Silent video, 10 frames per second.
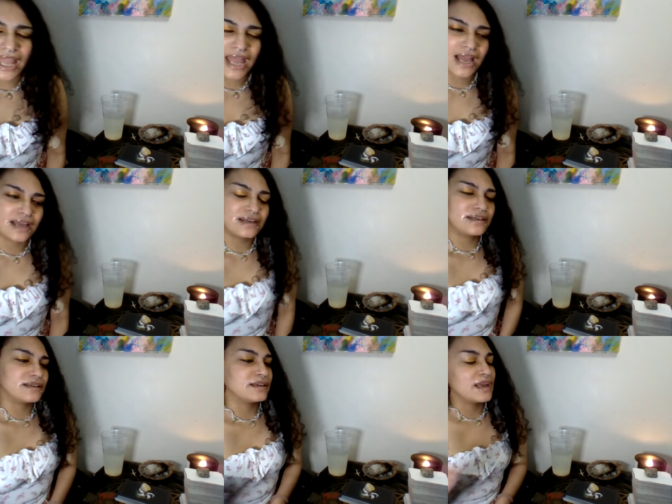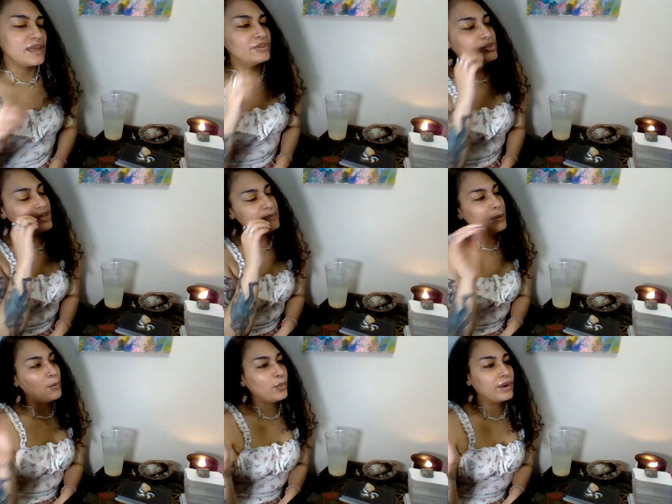And in the dream,
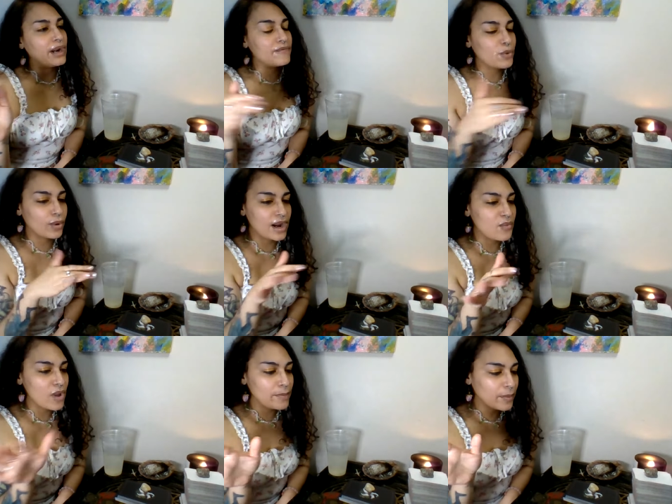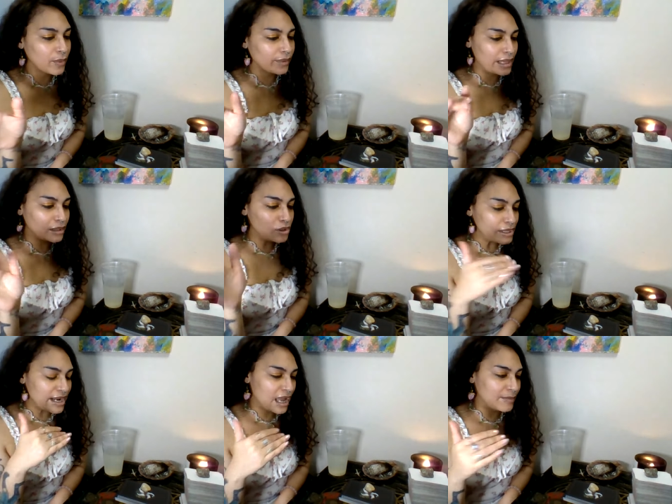people were everywhere I went, people were like
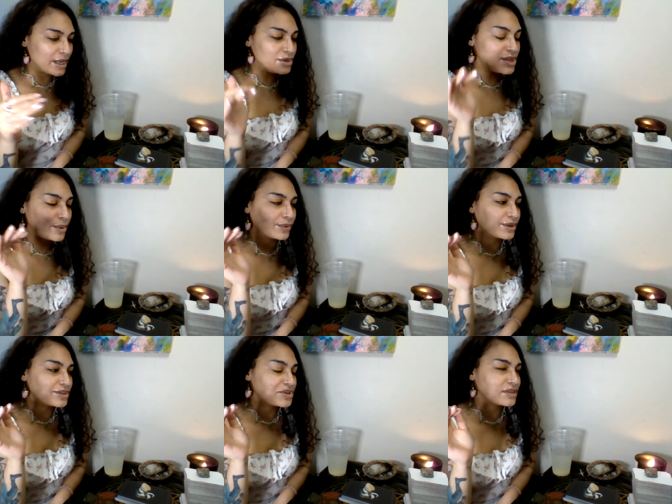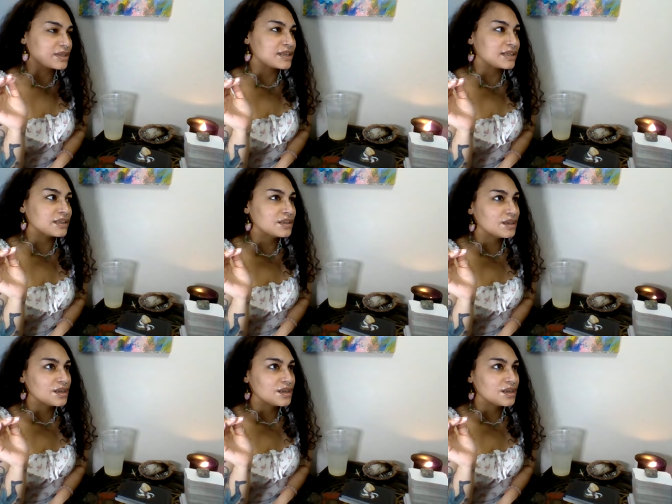looking at me, and they were just like